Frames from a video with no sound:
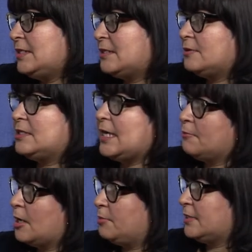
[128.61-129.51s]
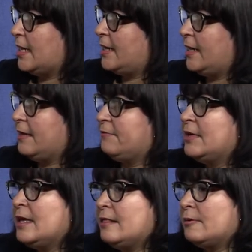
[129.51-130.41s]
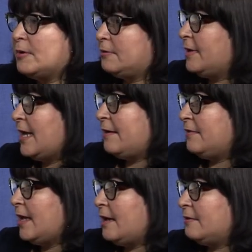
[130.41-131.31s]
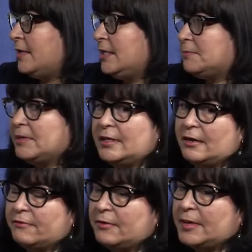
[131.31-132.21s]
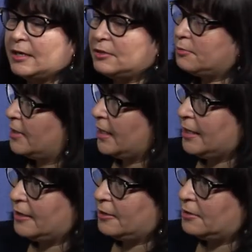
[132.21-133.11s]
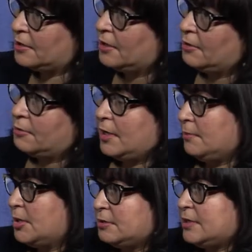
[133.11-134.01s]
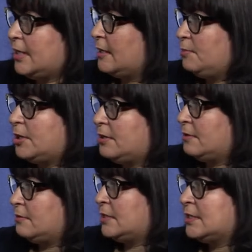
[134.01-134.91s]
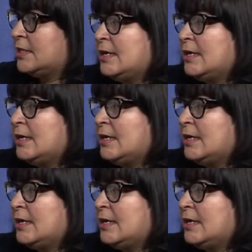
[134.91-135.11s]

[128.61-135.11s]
So state representative, the one we have now, he's been there for about 20 years, running mostly unopposed.